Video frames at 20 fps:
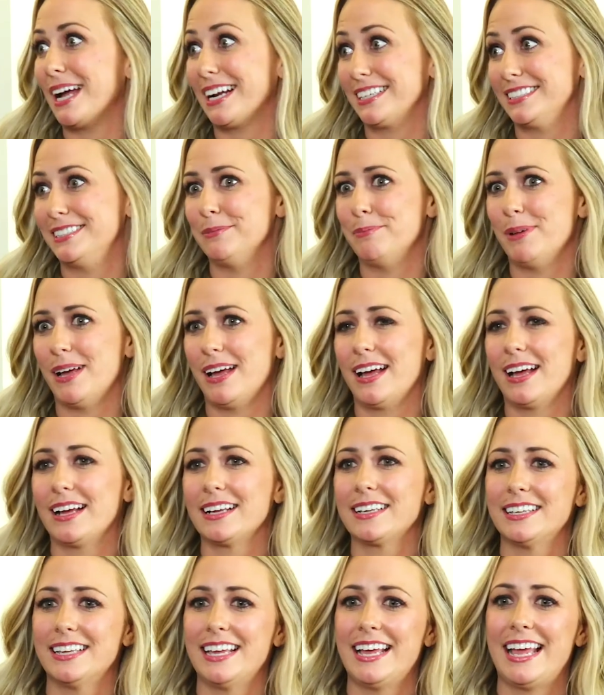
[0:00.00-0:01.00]
back to
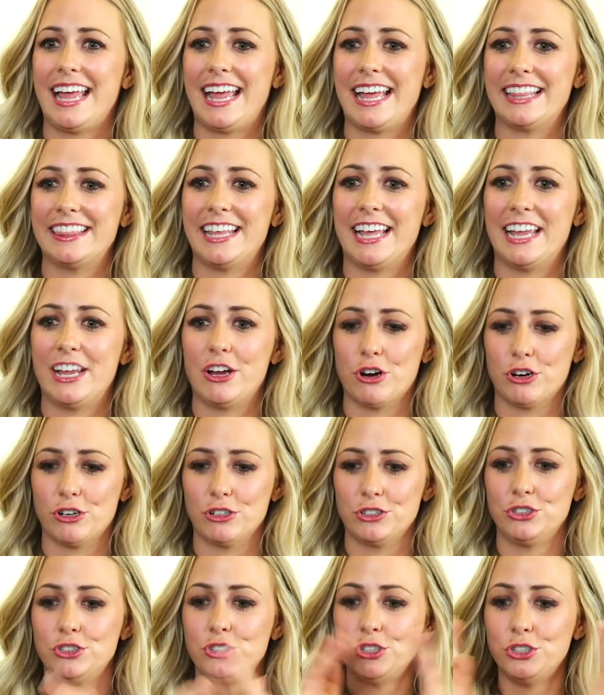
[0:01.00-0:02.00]
back, and they
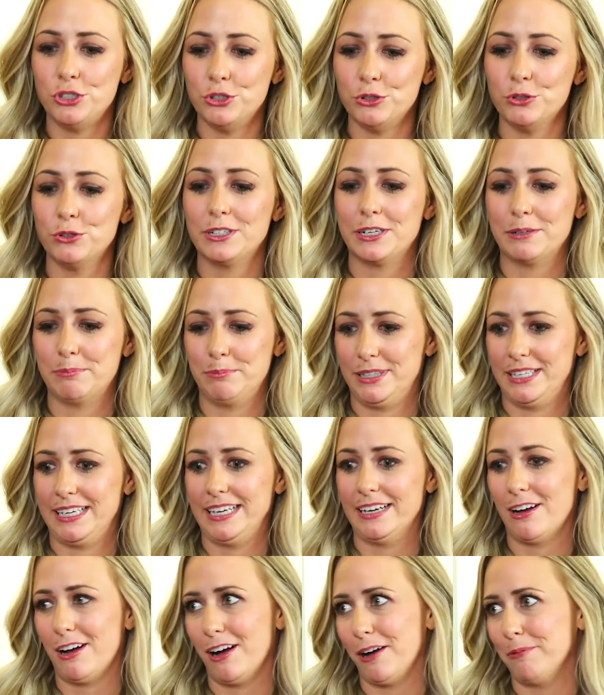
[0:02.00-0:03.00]
are two
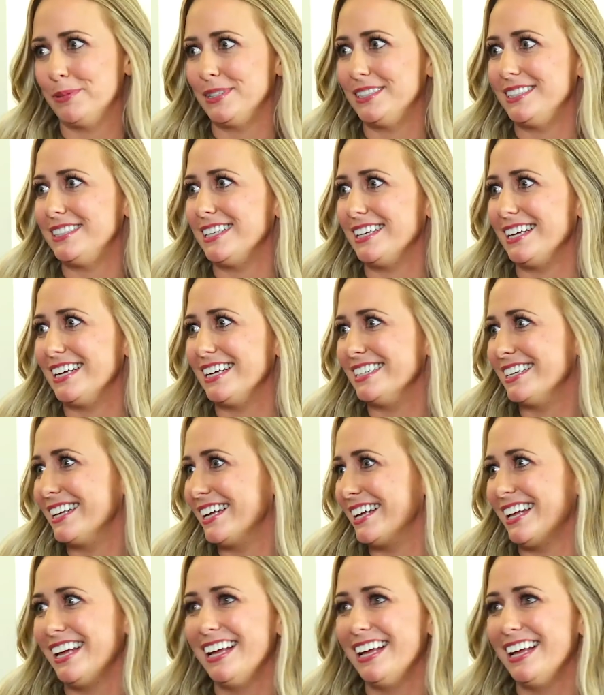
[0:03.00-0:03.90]
complete opposite.